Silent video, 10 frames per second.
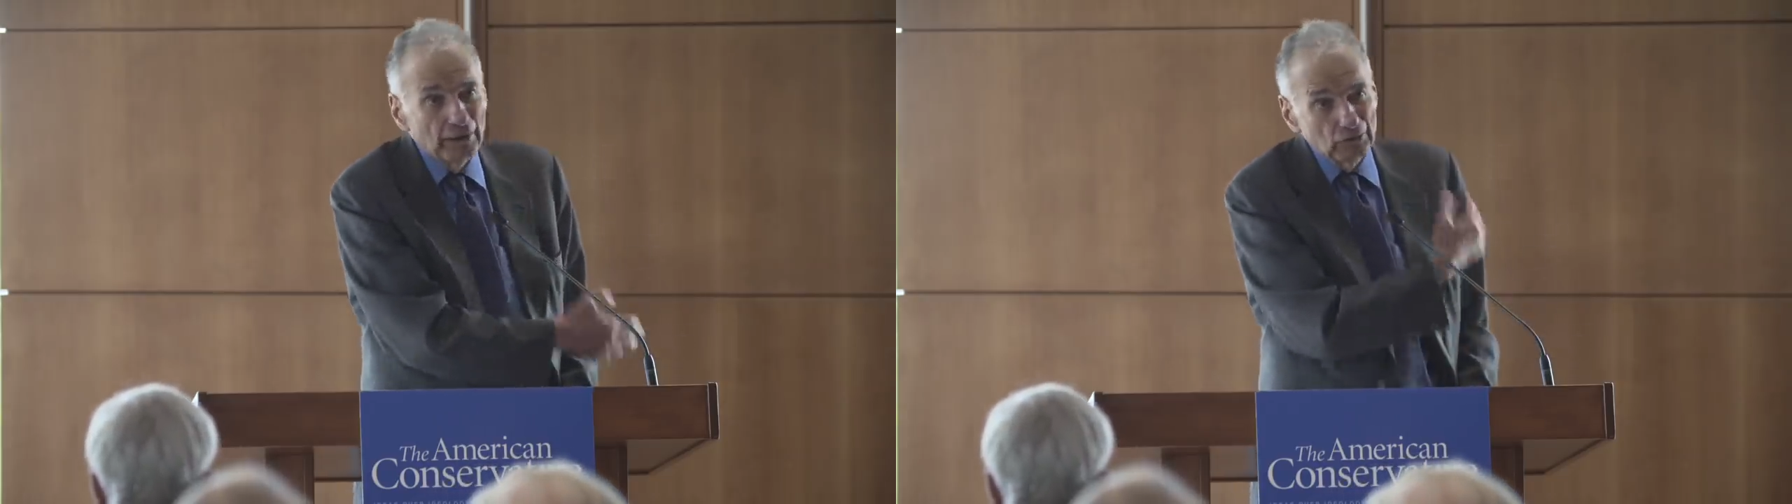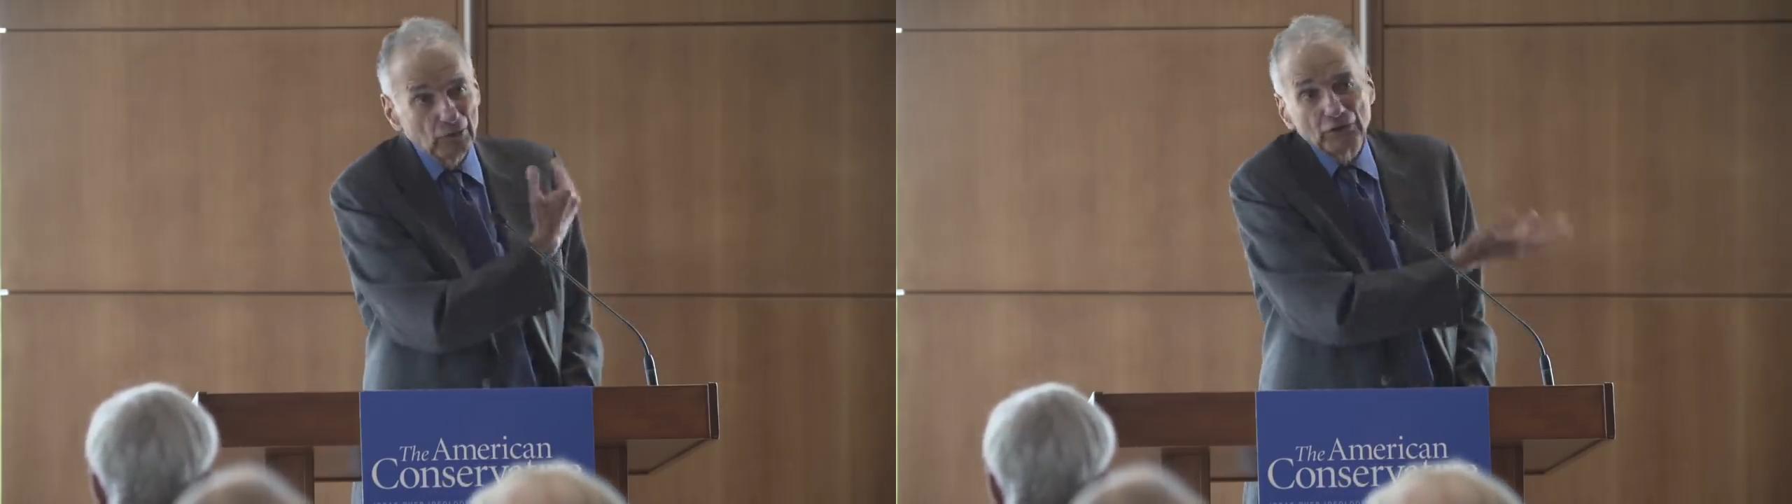
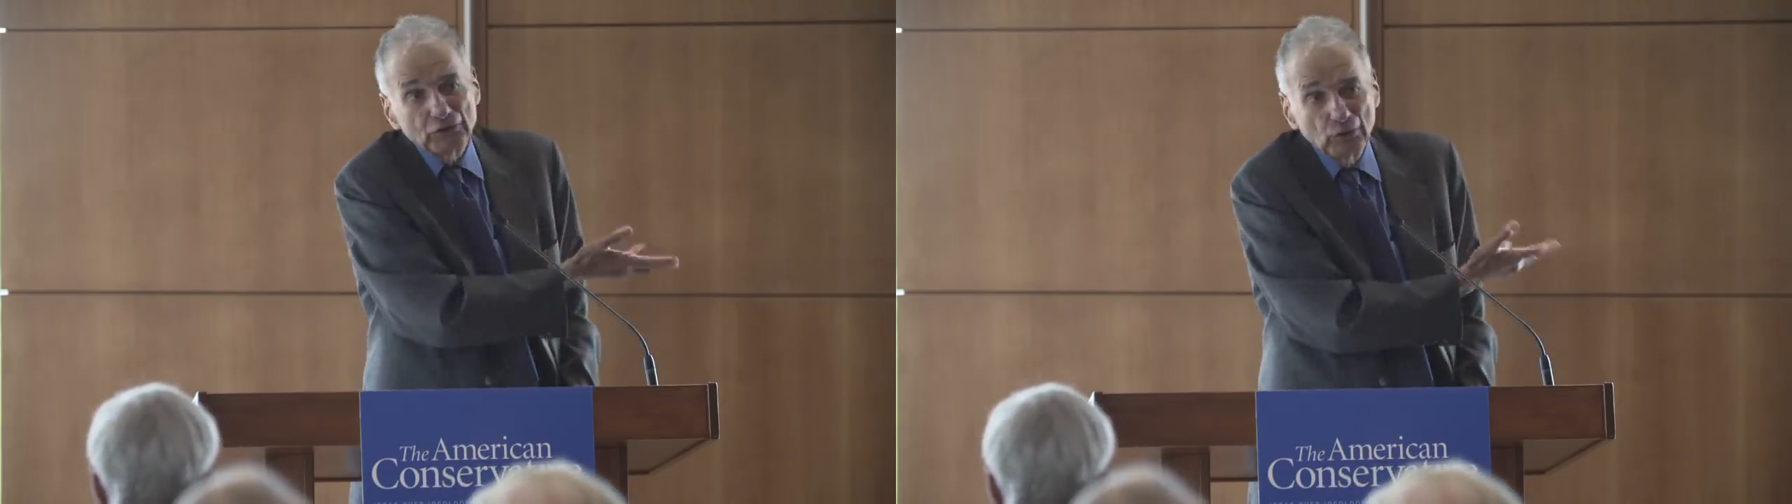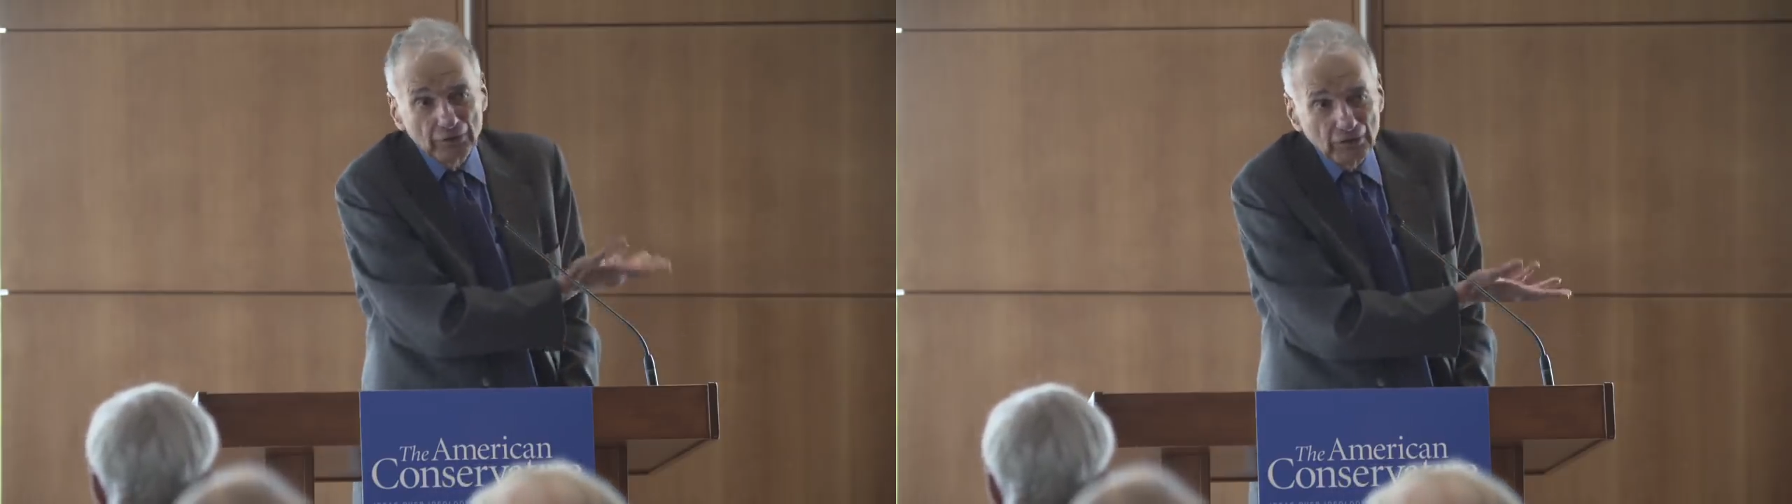and they're
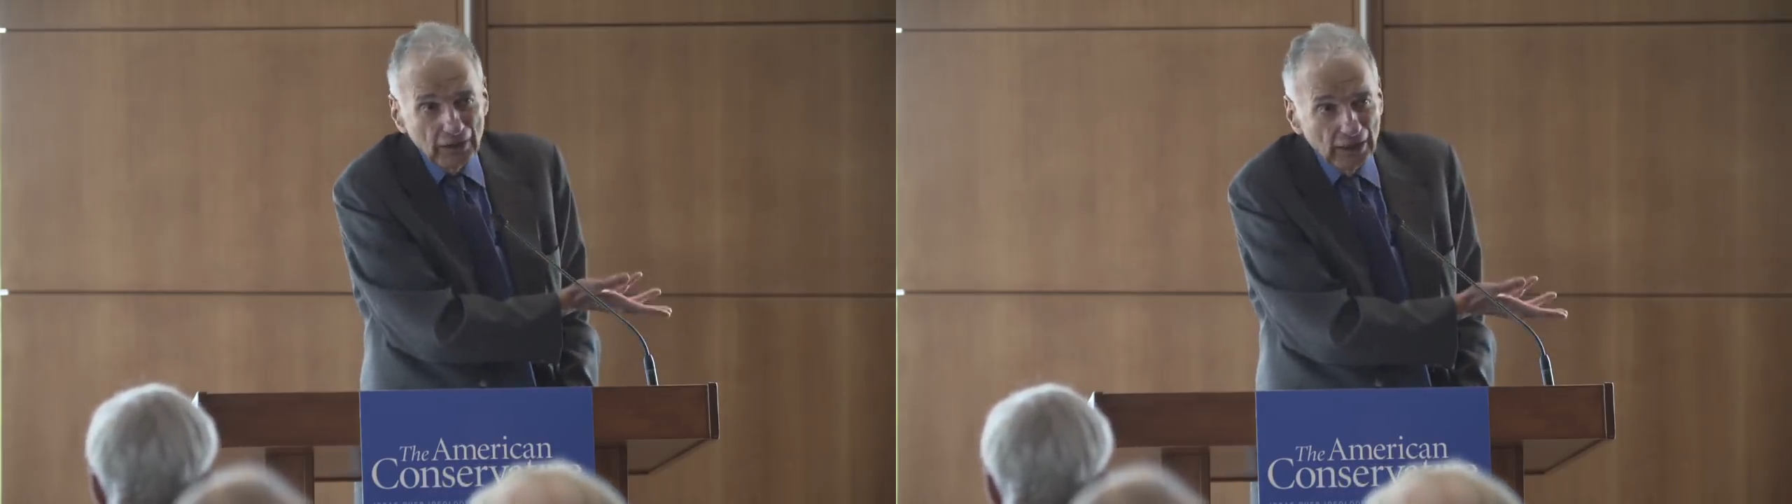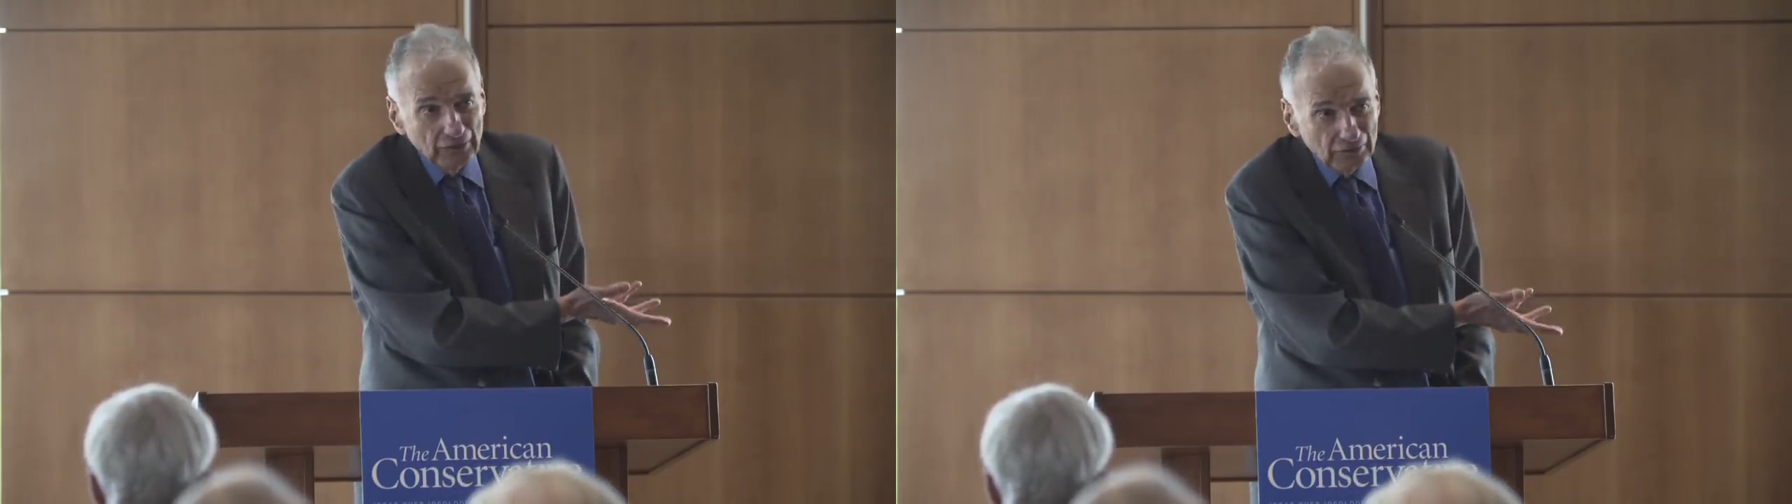also under
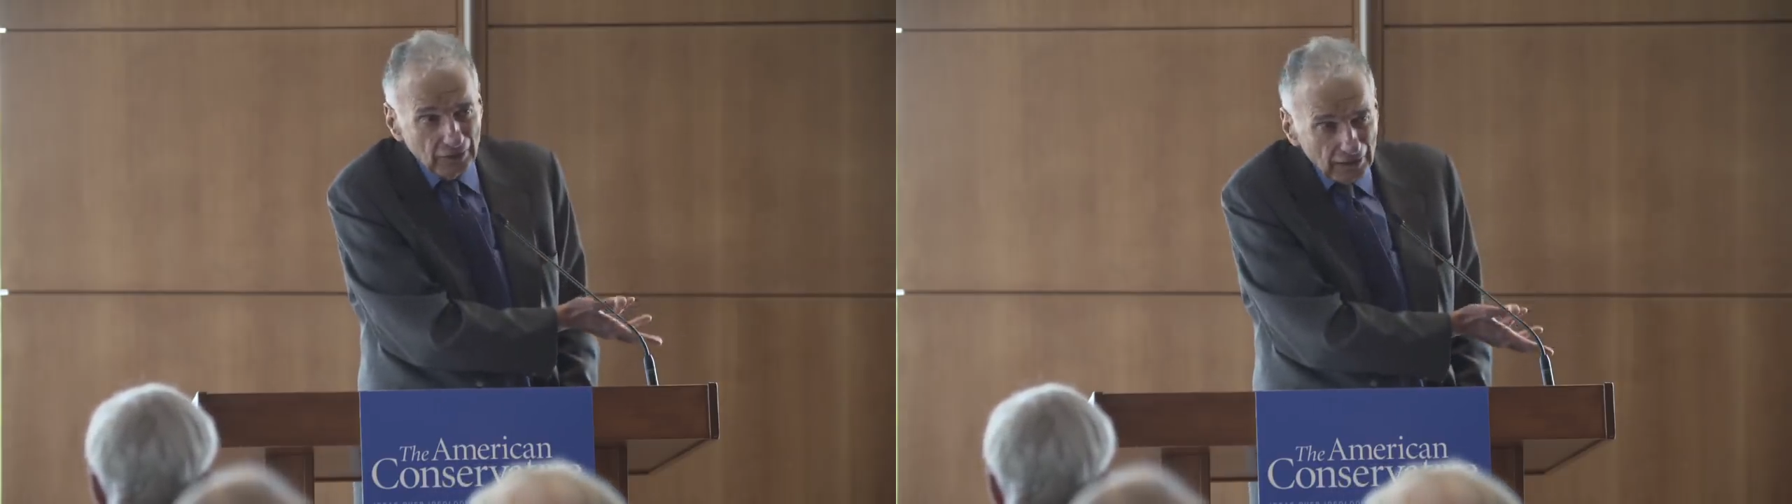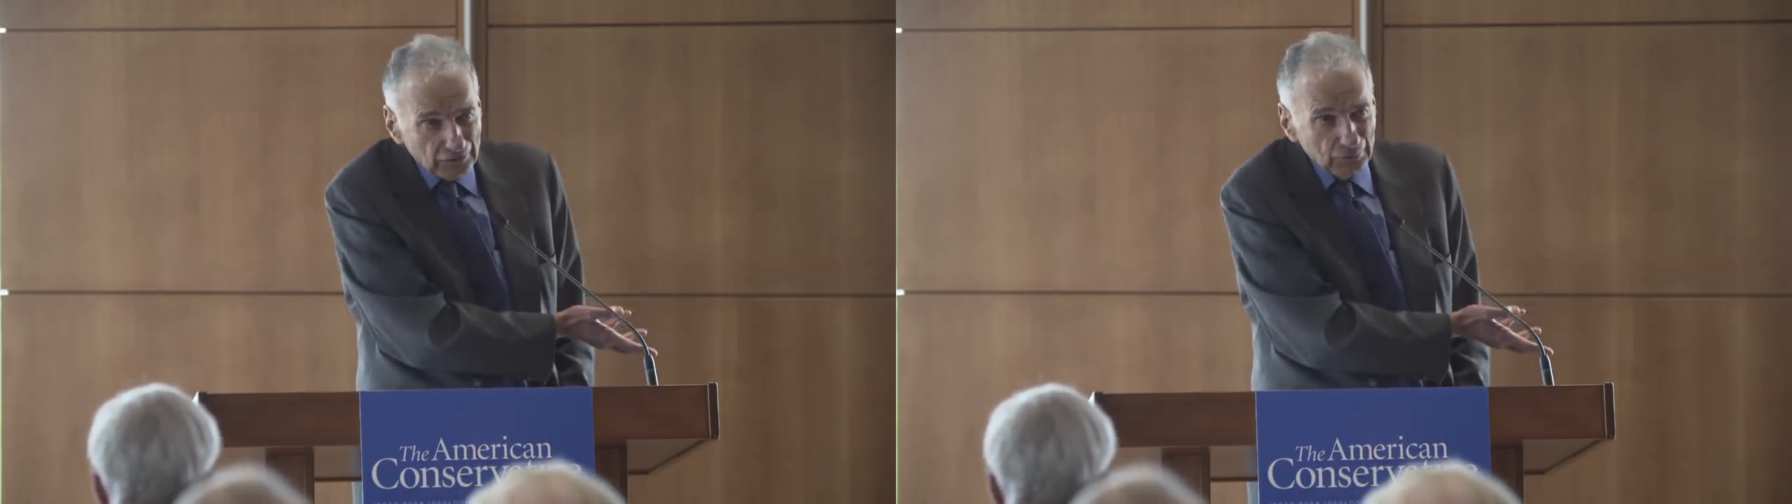the eye of the
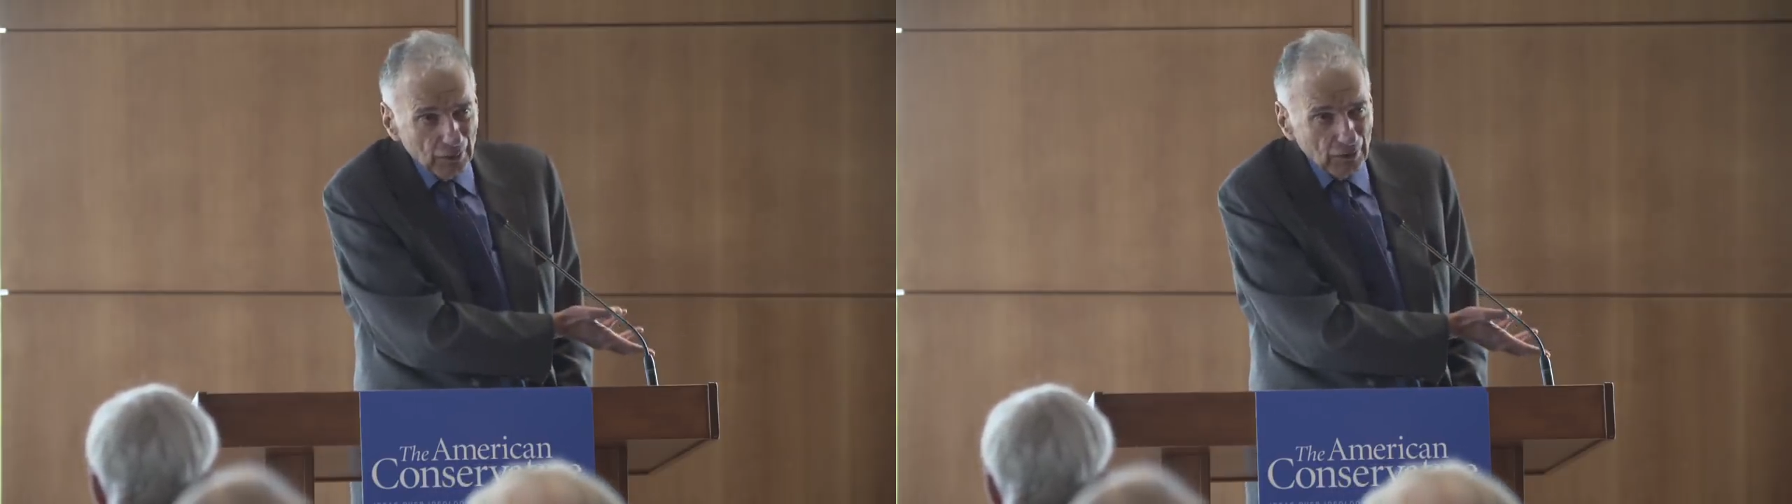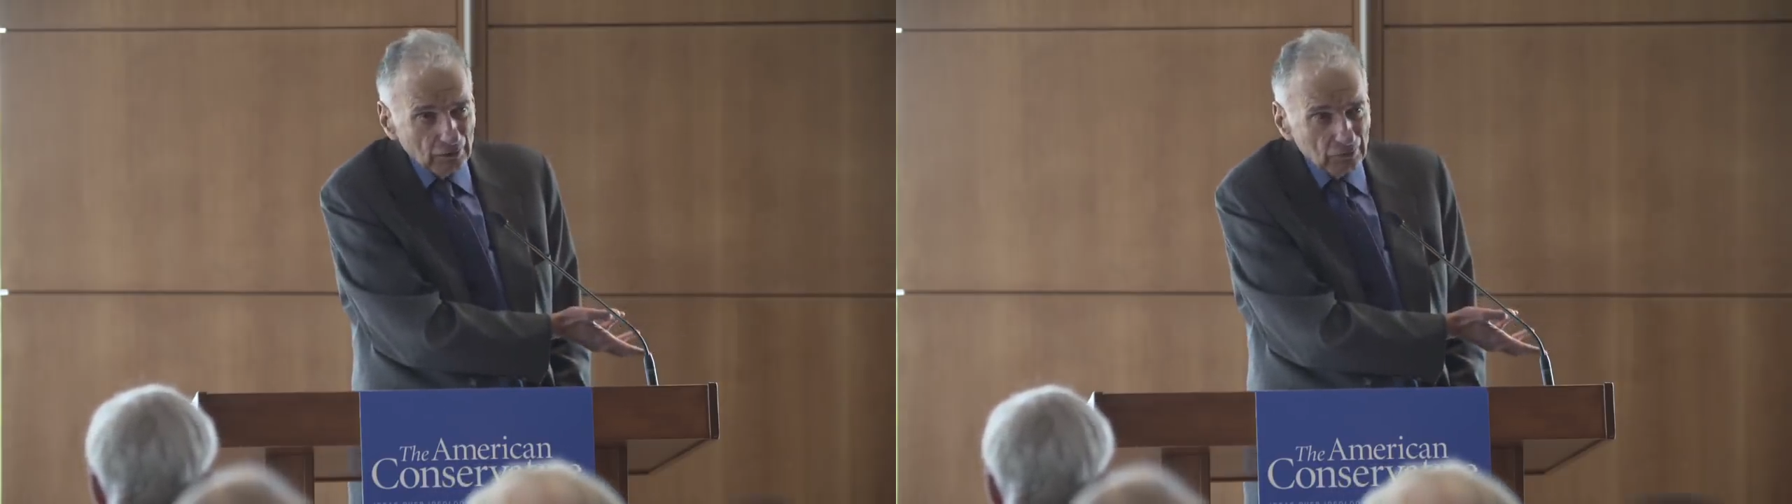taxpayer?